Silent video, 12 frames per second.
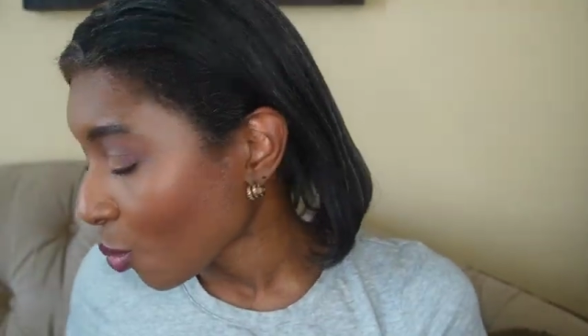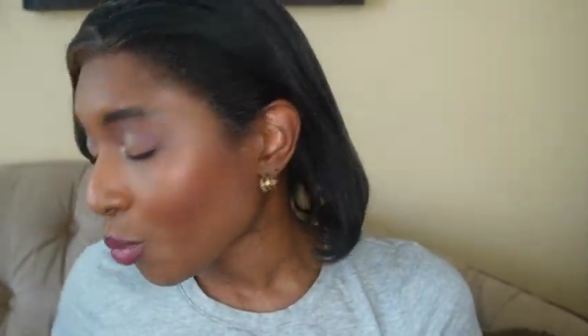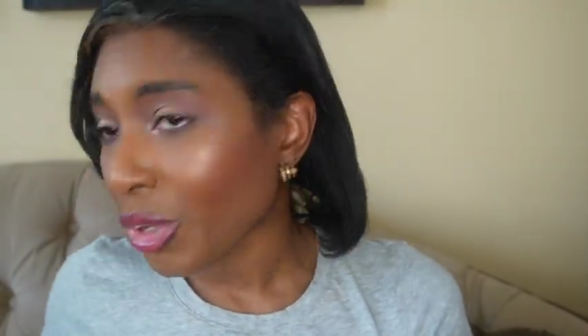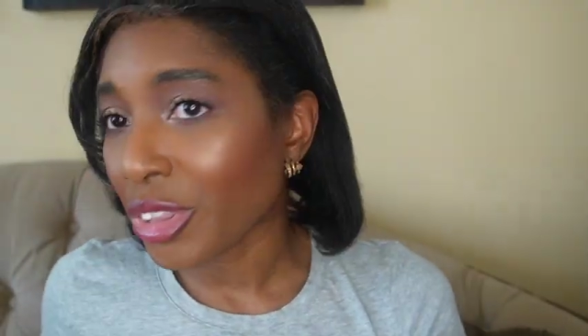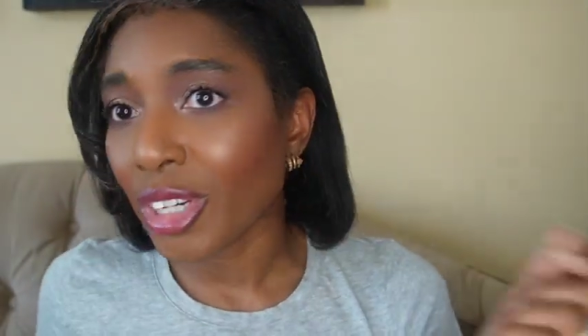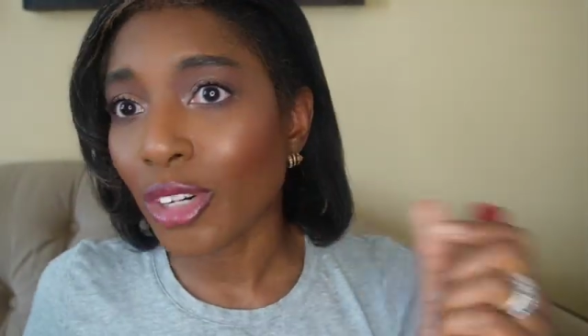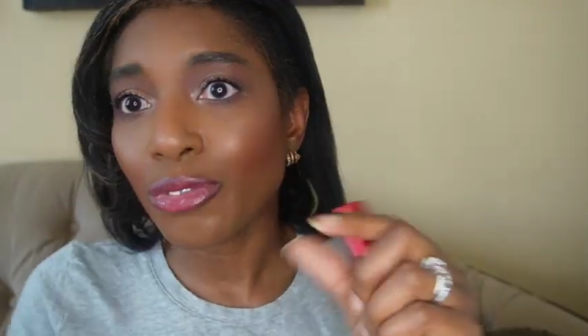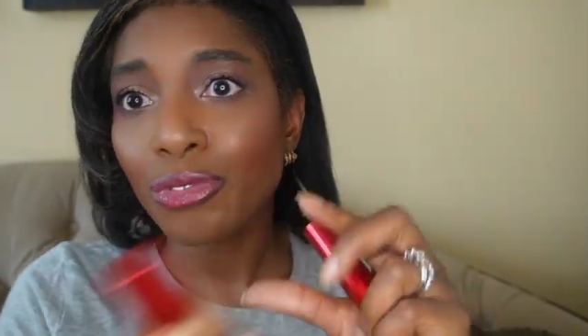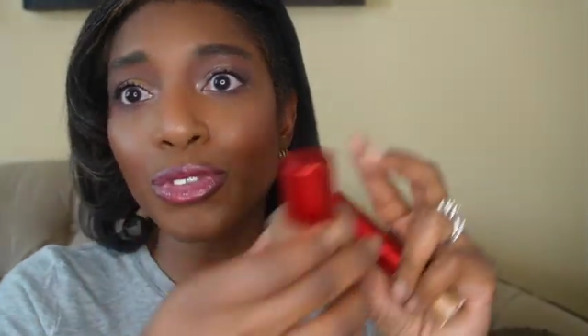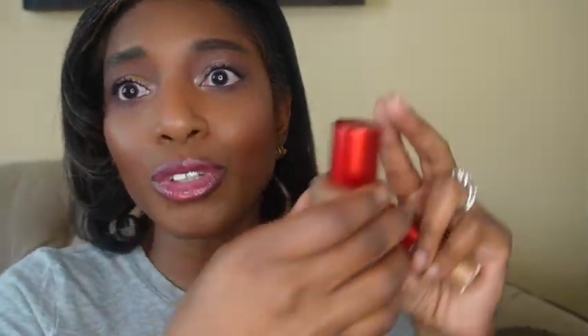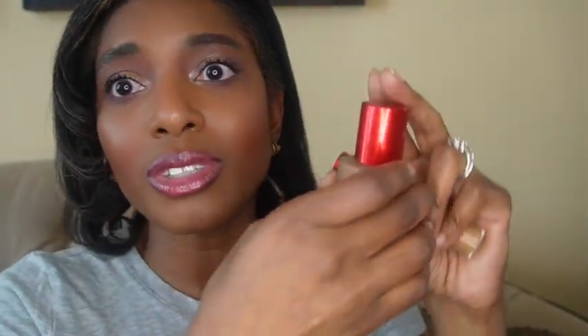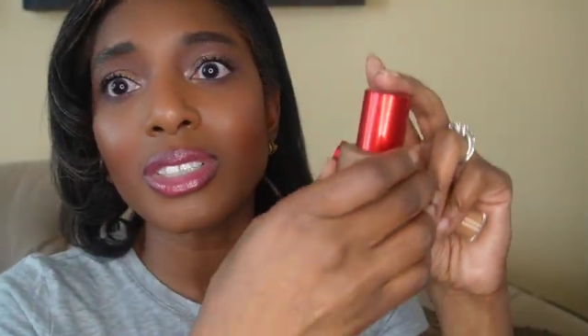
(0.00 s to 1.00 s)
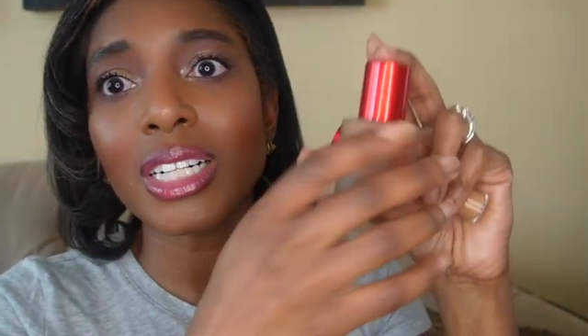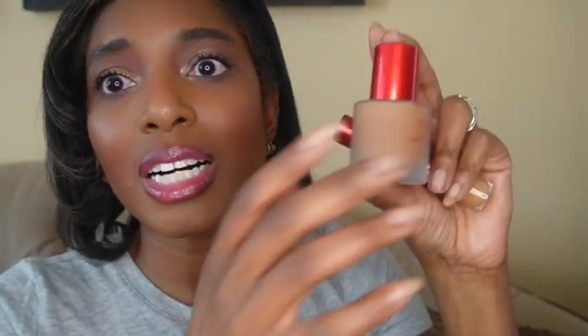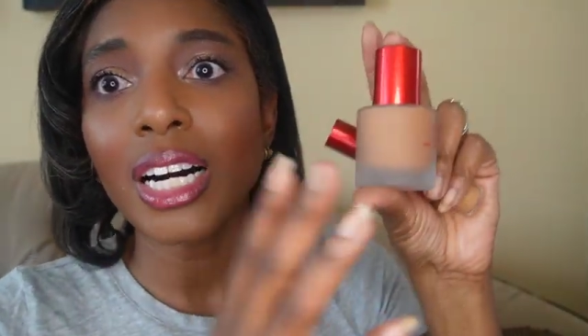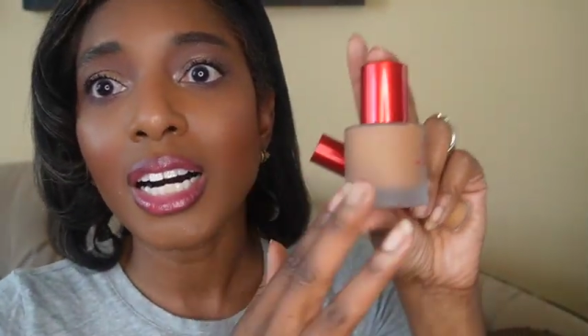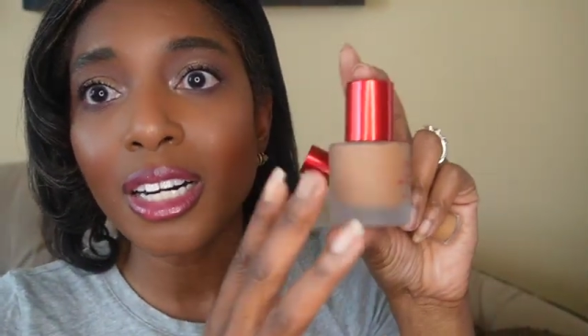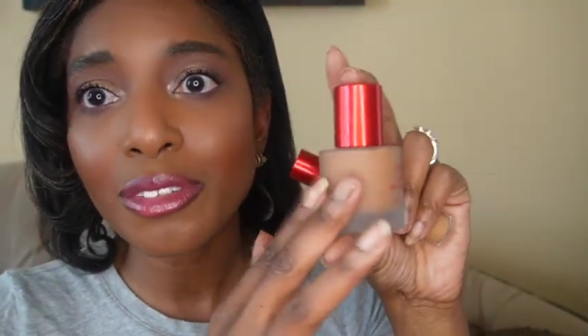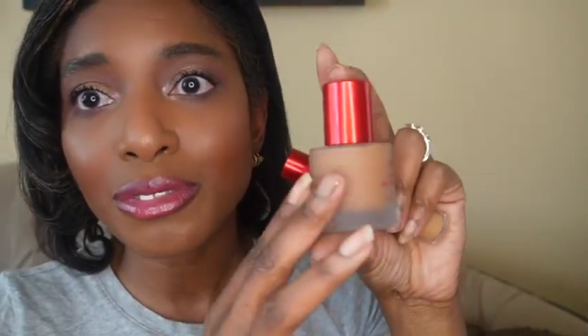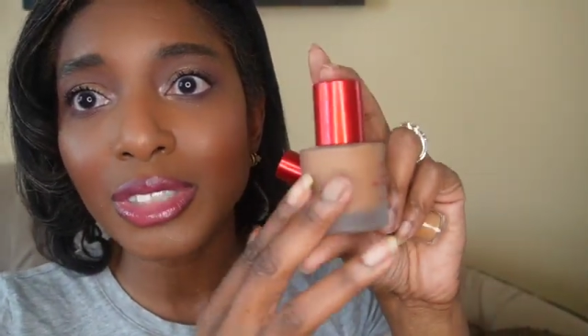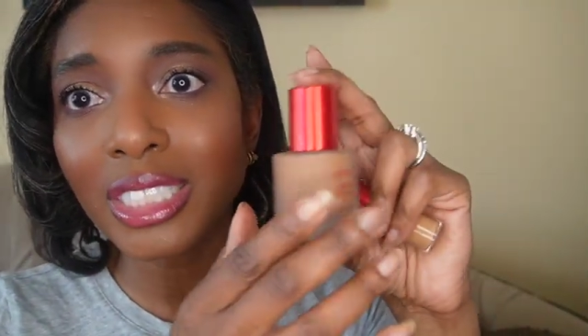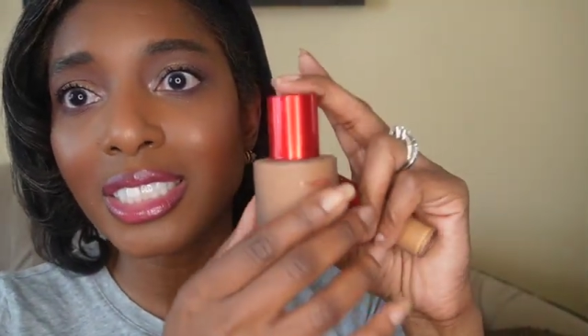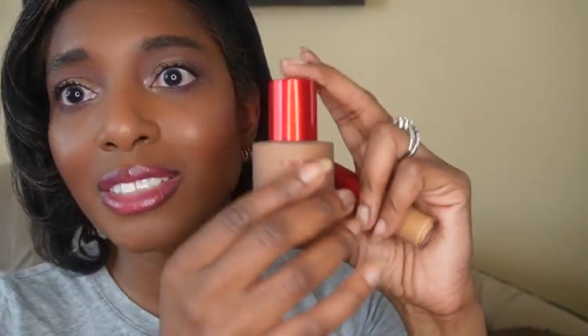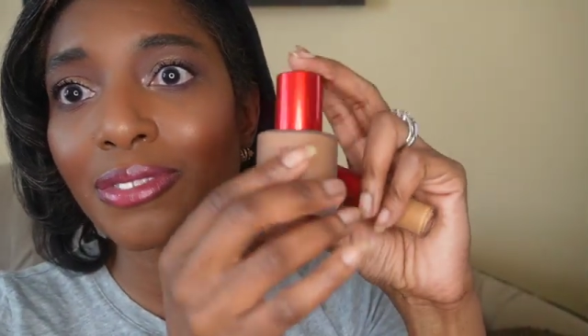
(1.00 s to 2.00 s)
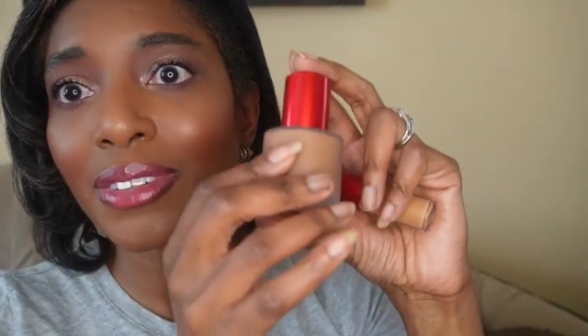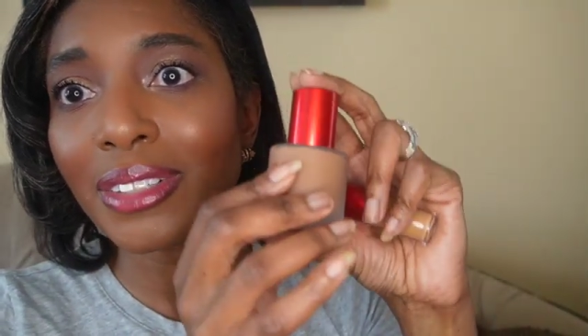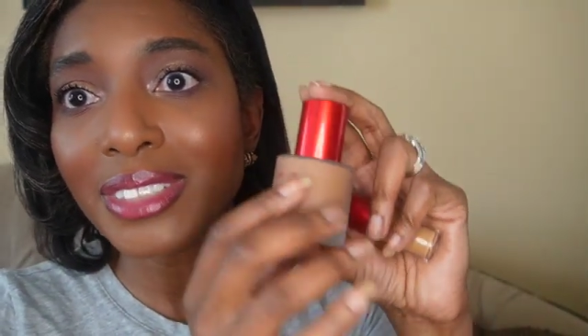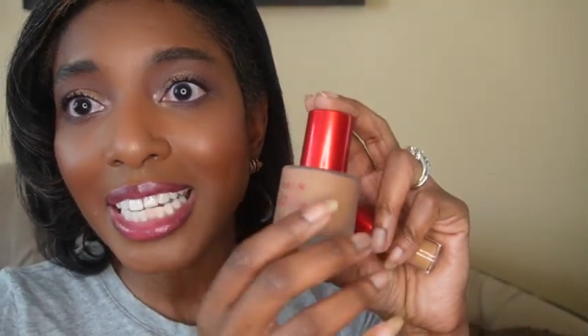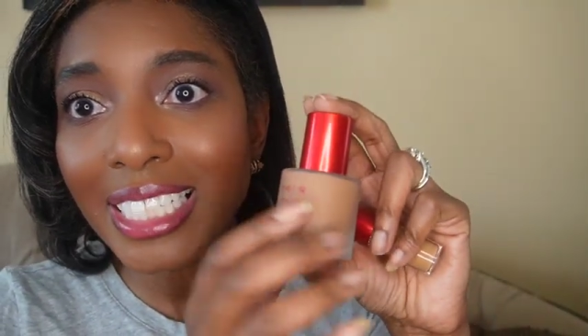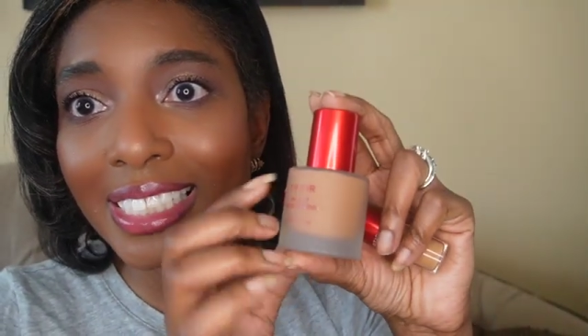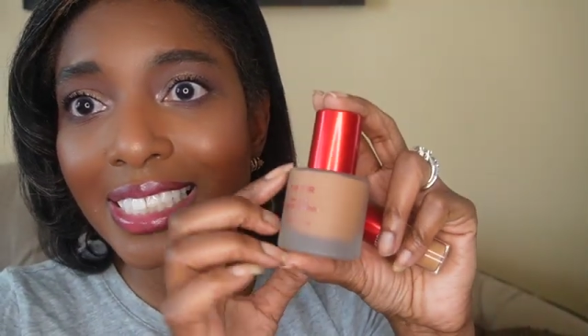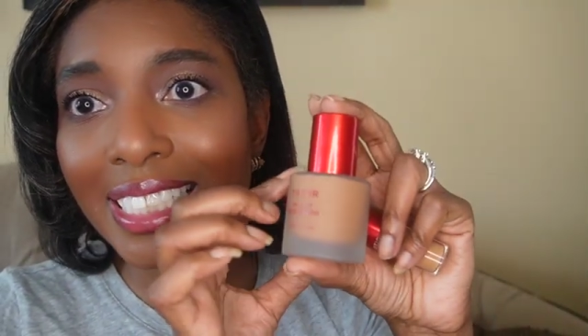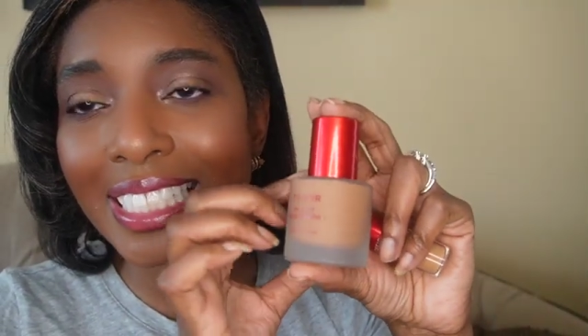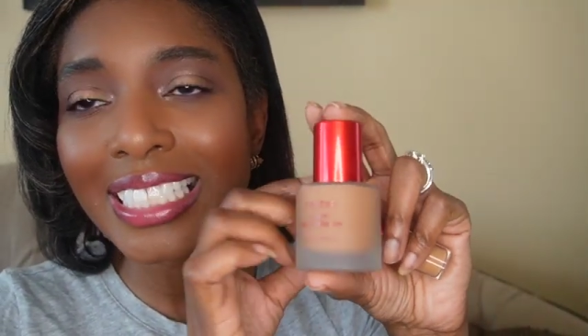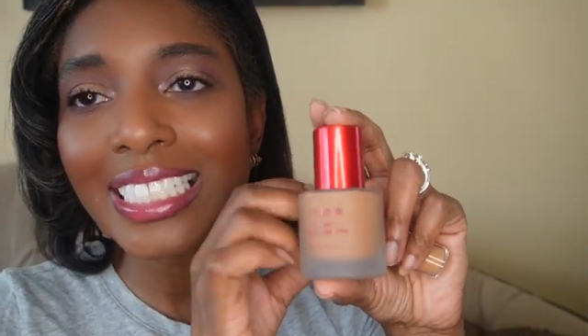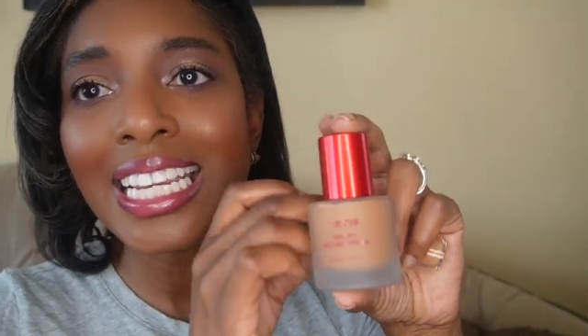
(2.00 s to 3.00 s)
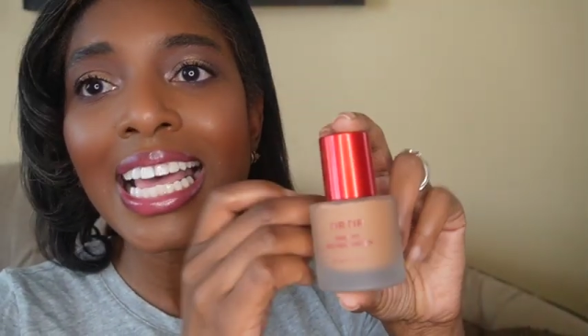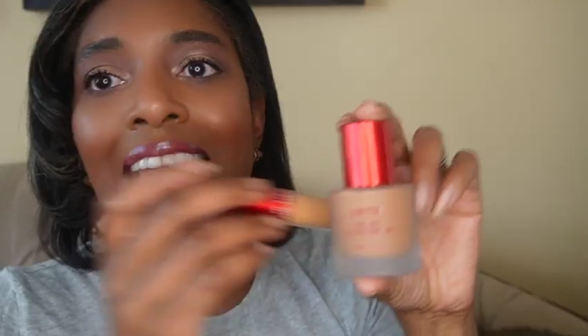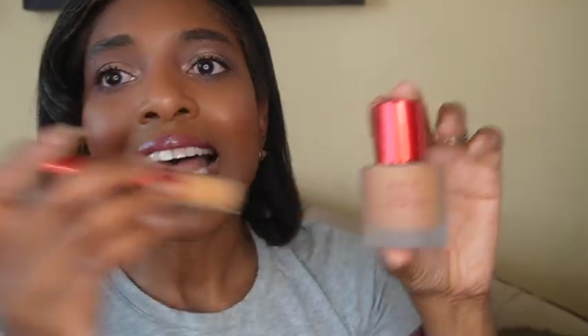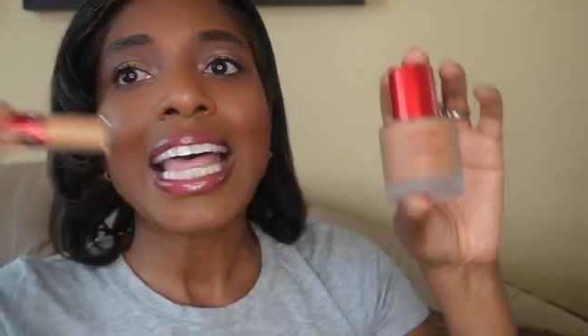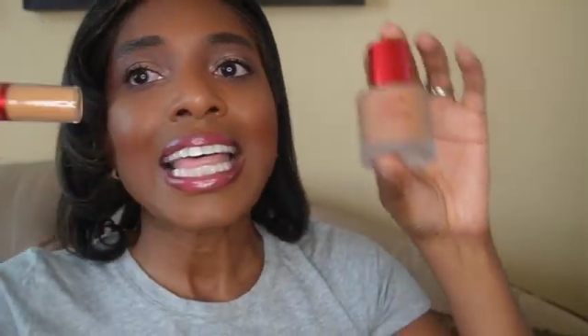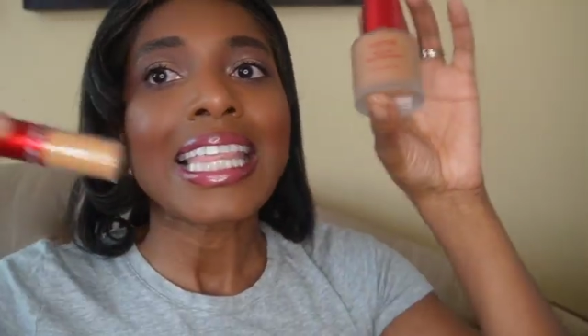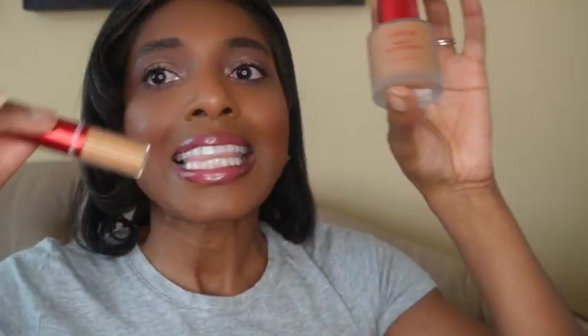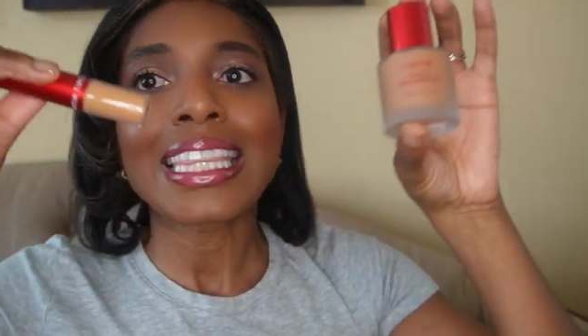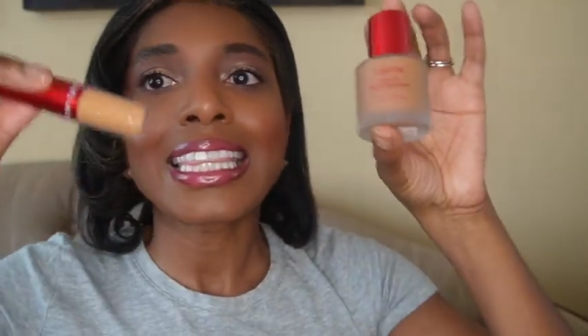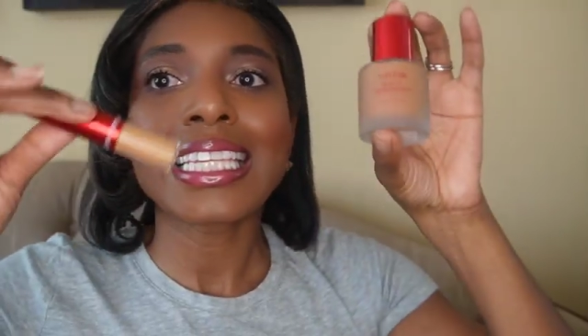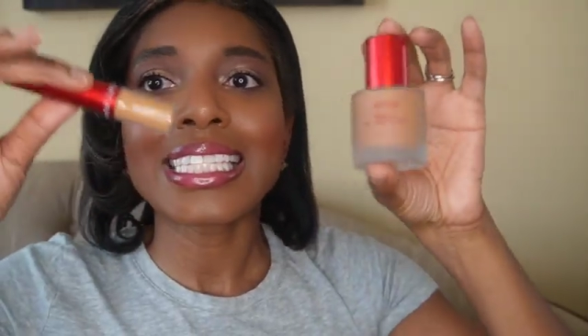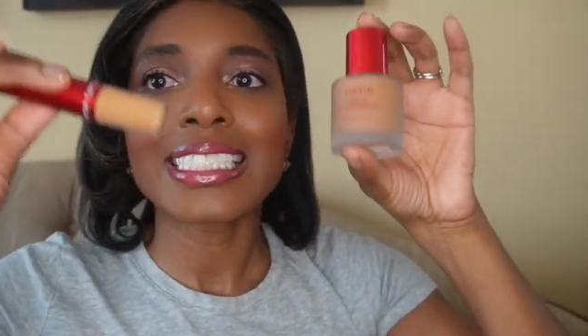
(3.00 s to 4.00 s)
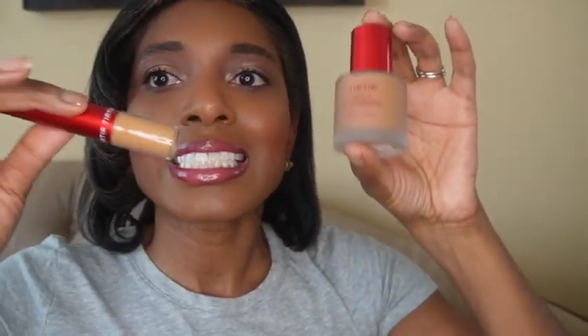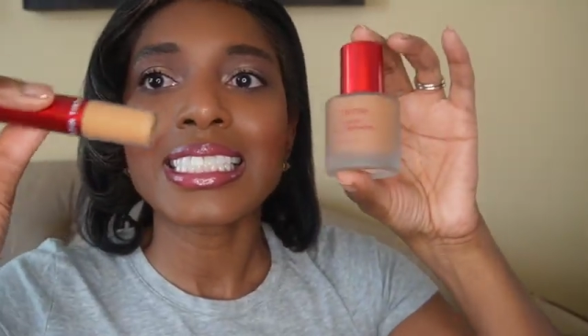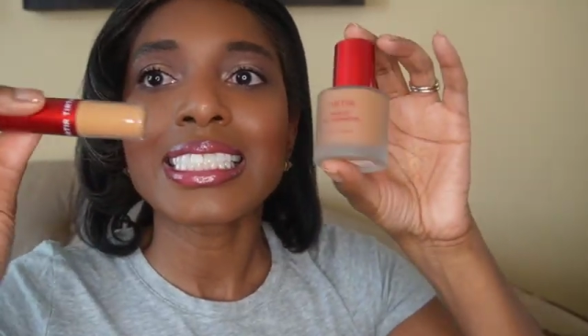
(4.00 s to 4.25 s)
with a full coverage foundation, this